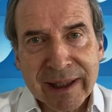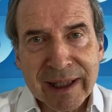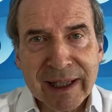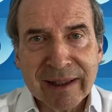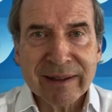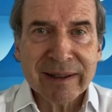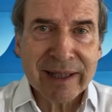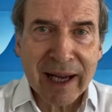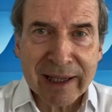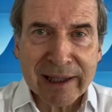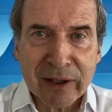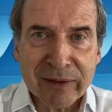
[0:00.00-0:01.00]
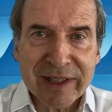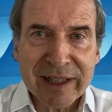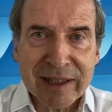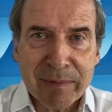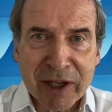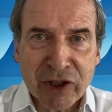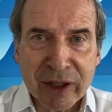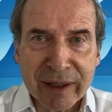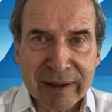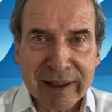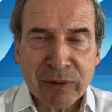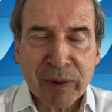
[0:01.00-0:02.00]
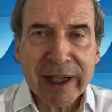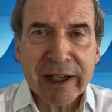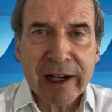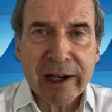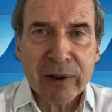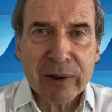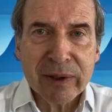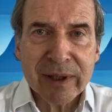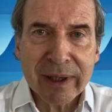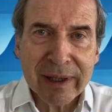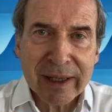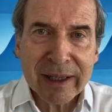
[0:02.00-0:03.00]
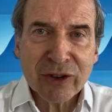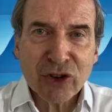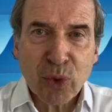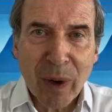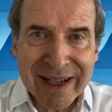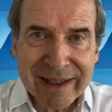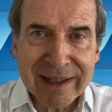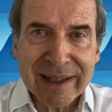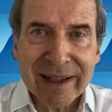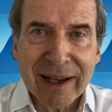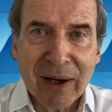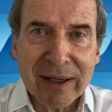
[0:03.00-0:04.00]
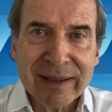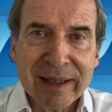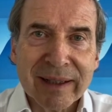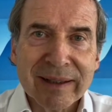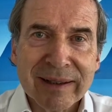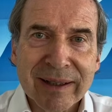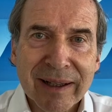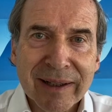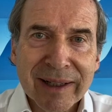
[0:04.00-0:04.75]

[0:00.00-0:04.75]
is the title of the exhibition that will include 20 artists